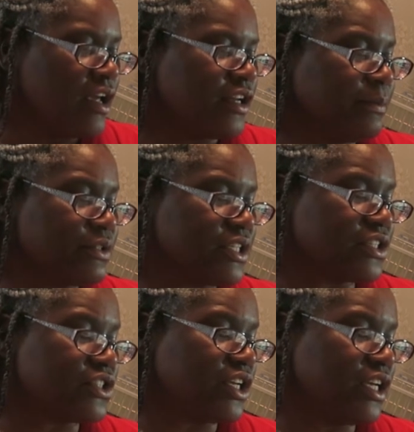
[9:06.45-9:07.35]
number
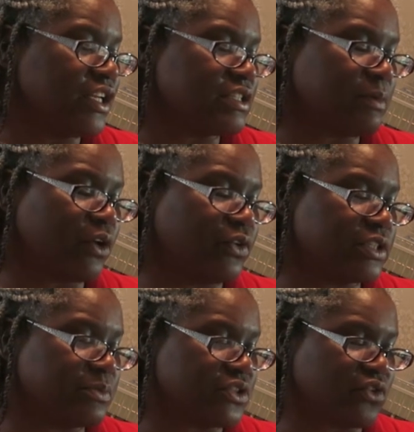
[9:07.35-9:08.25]
16 is my
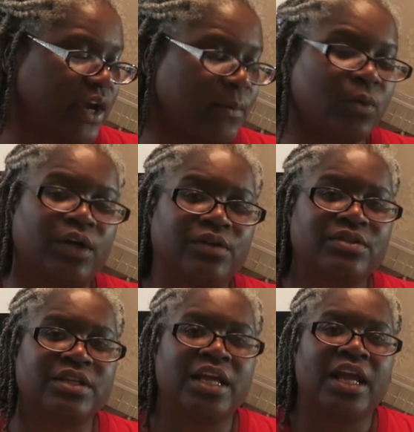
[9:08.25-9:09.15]
Christmas scrap
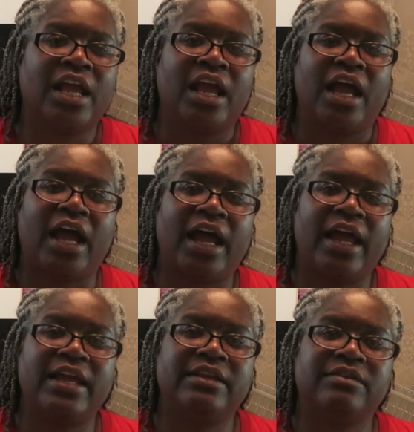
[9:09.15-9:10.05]
quilt
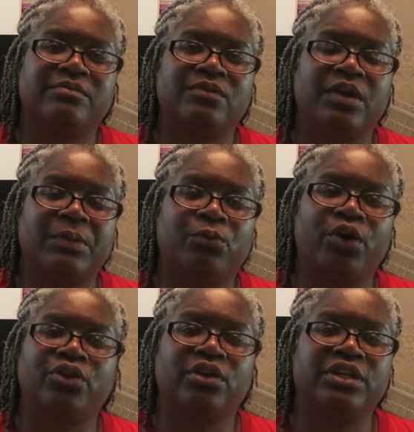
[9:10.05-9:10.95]
I
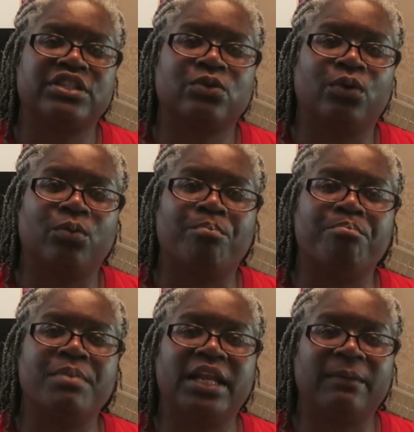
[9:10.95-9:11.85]
worked on this quilt
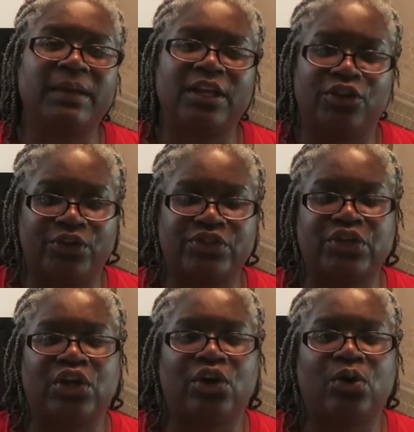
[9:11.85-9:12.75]
many, many years
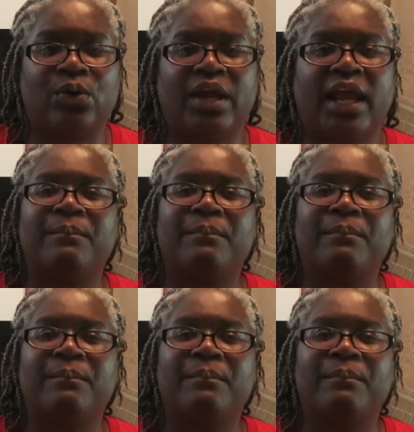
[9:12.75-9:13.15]
ago.